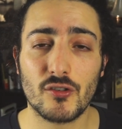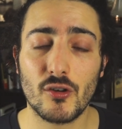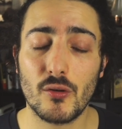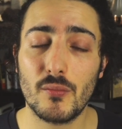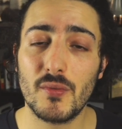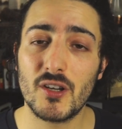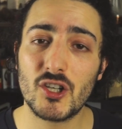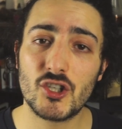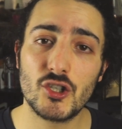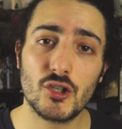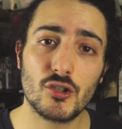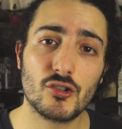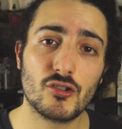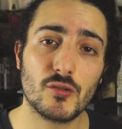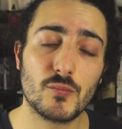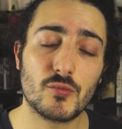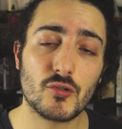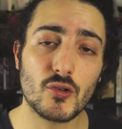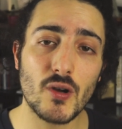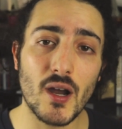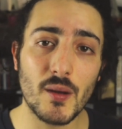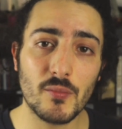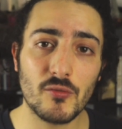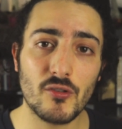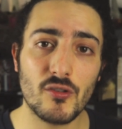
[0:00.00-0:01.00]
So make sure you
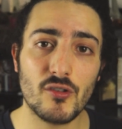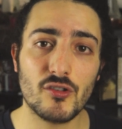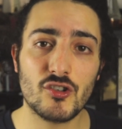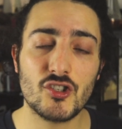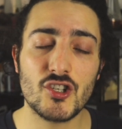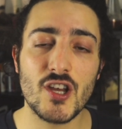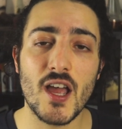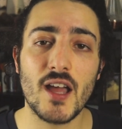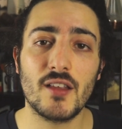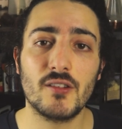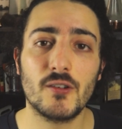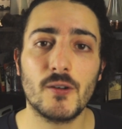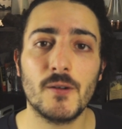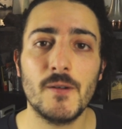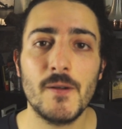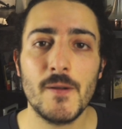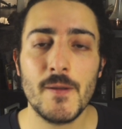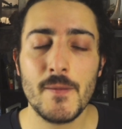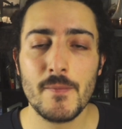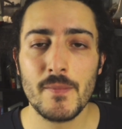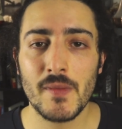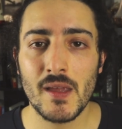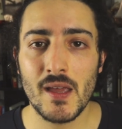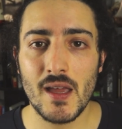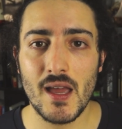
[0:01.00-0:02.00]
subscribe to this channel
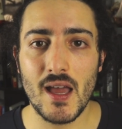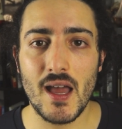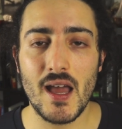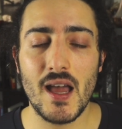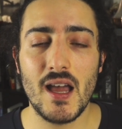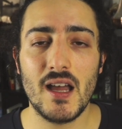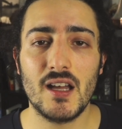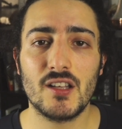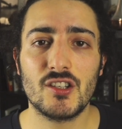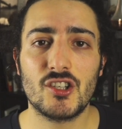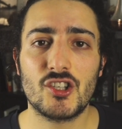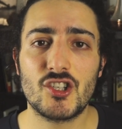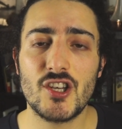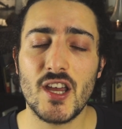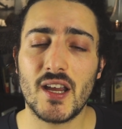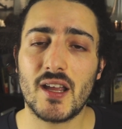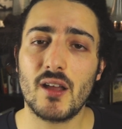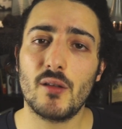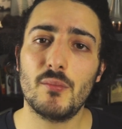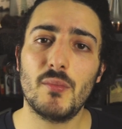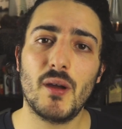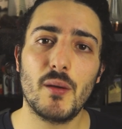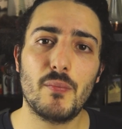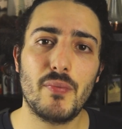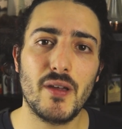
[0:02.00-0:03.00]
and check
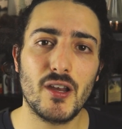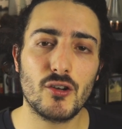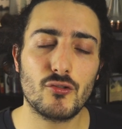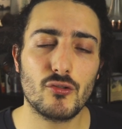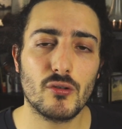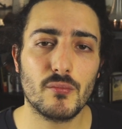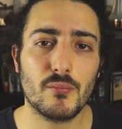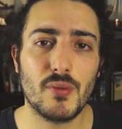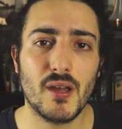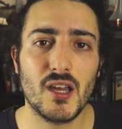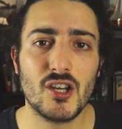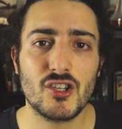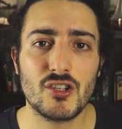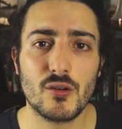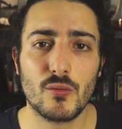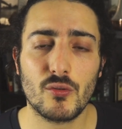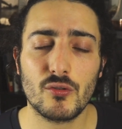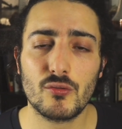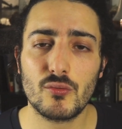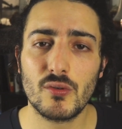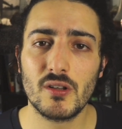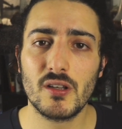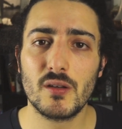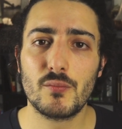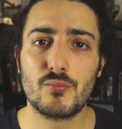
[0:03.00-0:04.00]
out my Patreon page. I
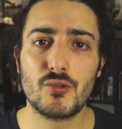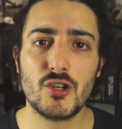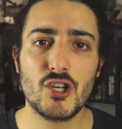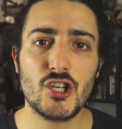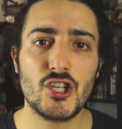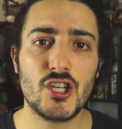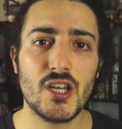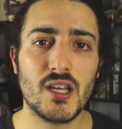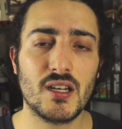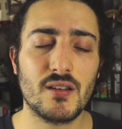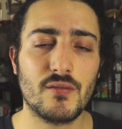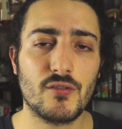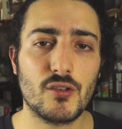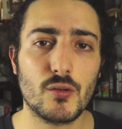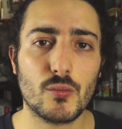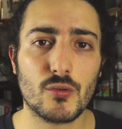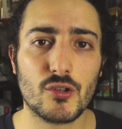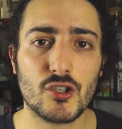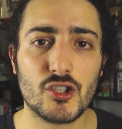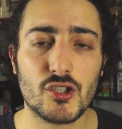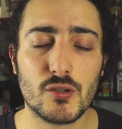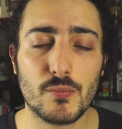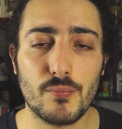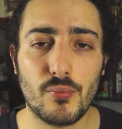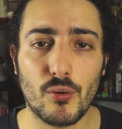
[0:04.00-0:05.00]
would really appreciate if you
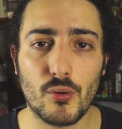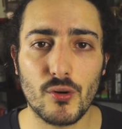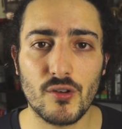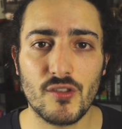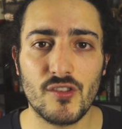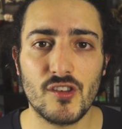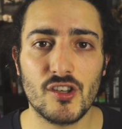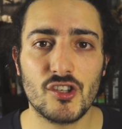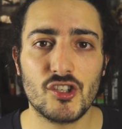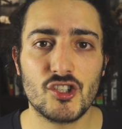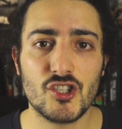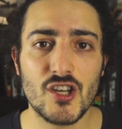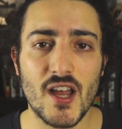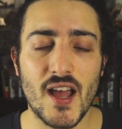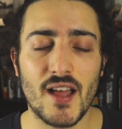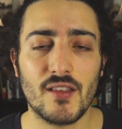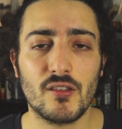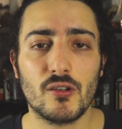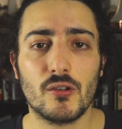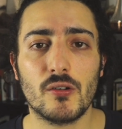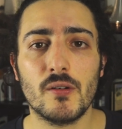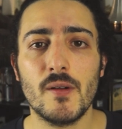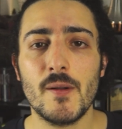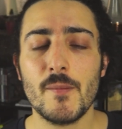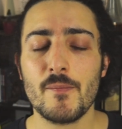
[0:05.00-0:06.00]
want to support this
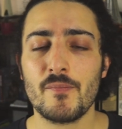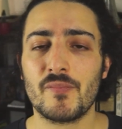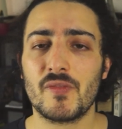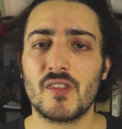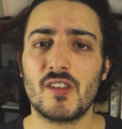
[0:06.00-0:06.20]
channel.